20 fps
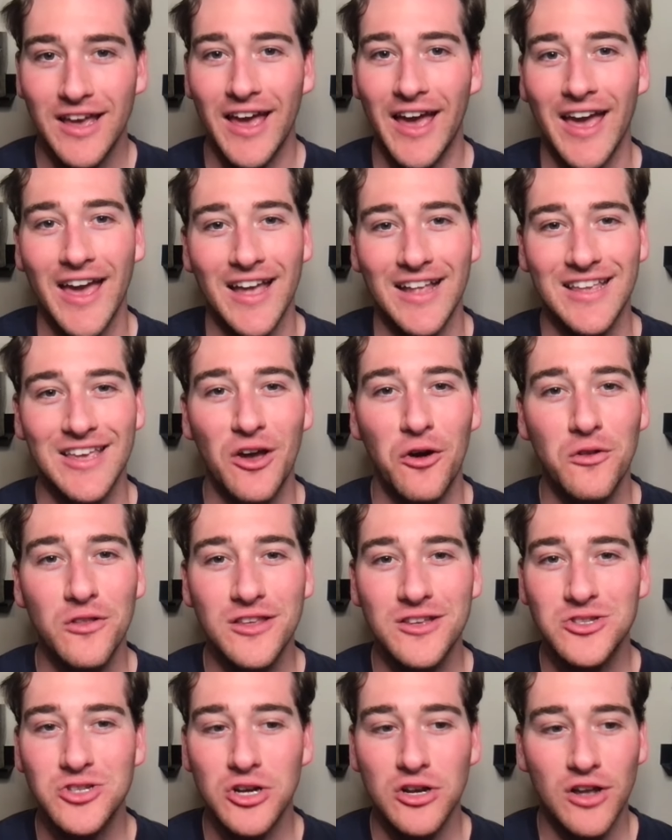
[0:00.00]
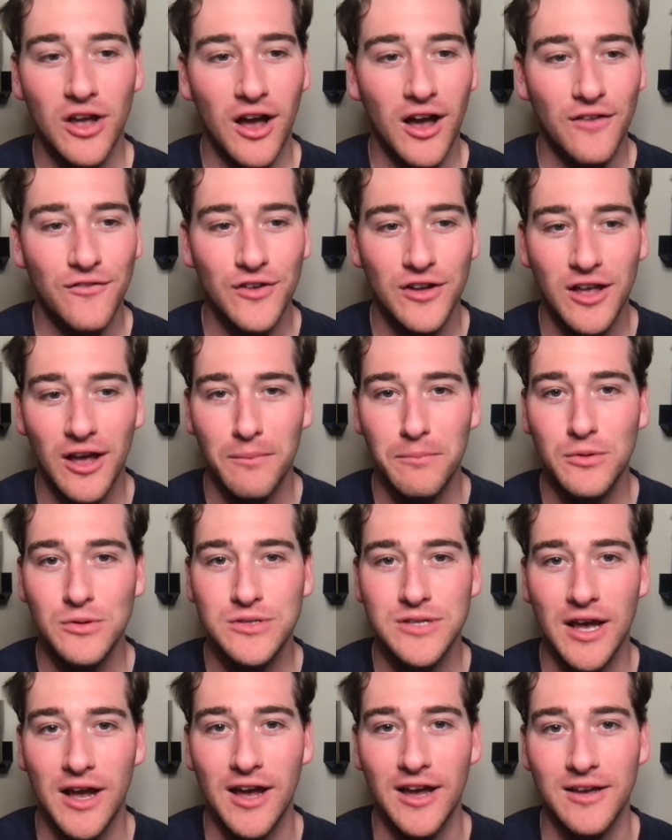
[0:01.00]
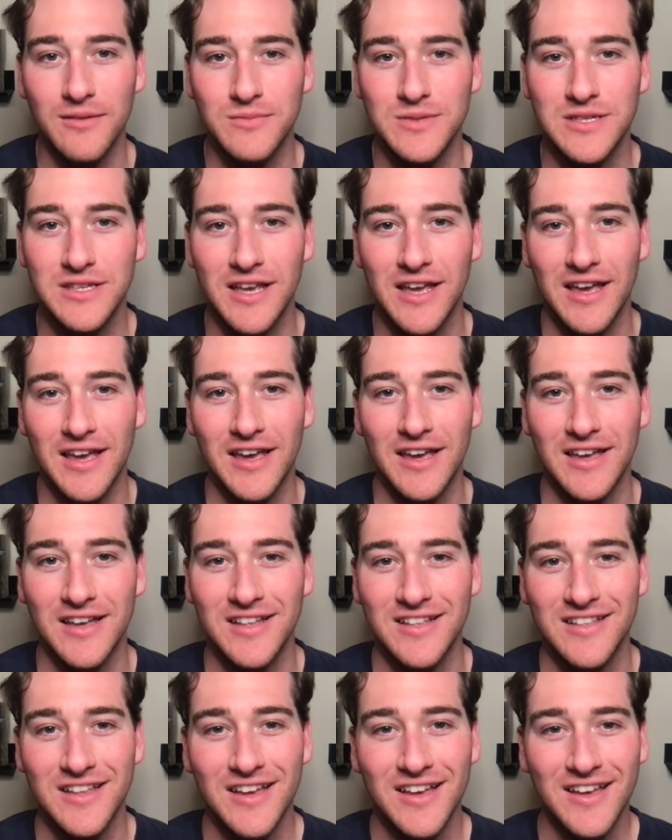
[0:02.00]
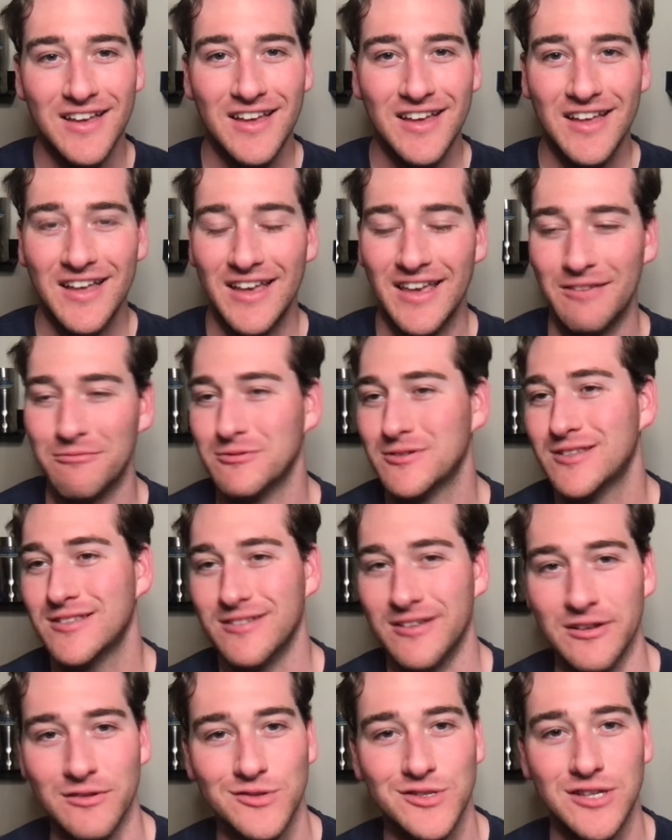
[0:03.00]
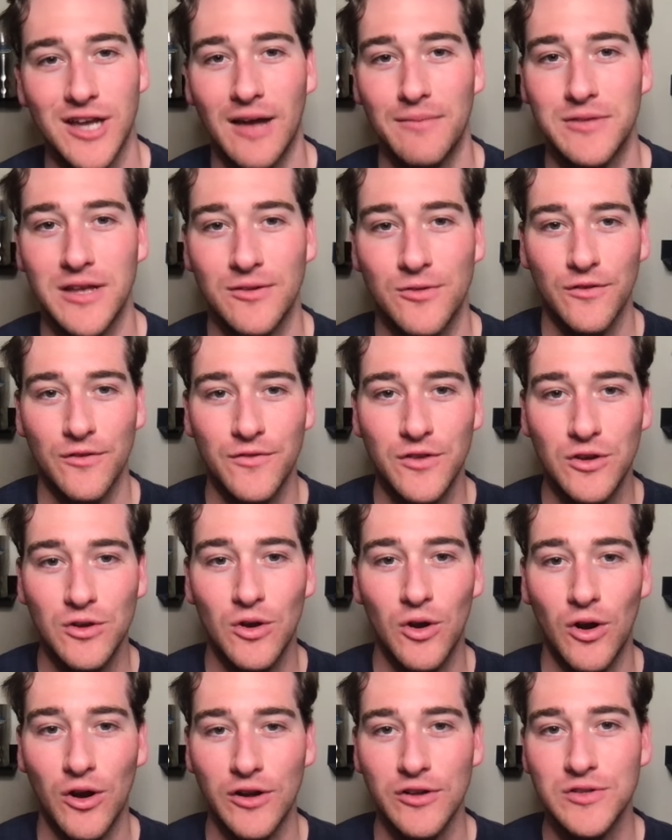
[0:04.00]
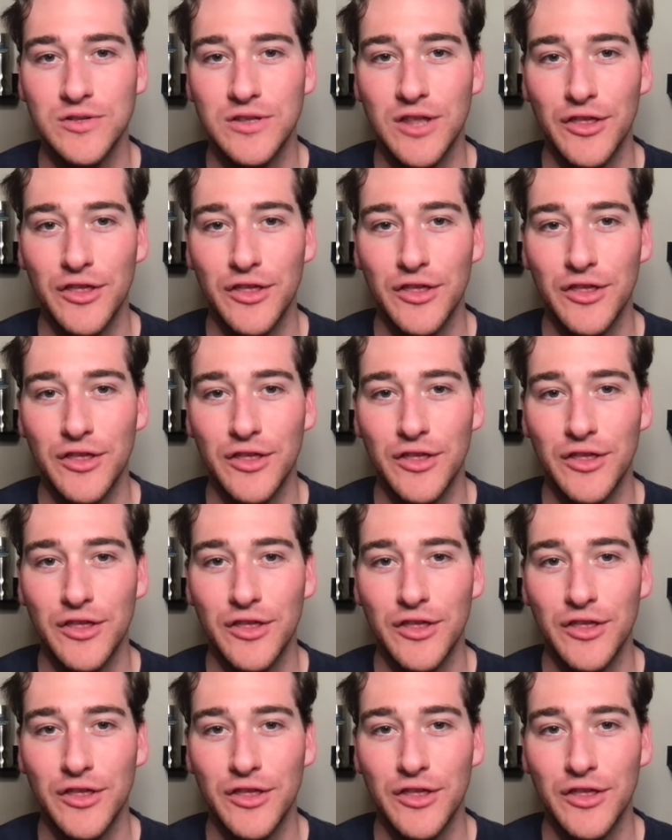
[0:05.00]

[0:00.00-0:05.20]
And he only took off a couple times, and He was, you know, stopped a few yards.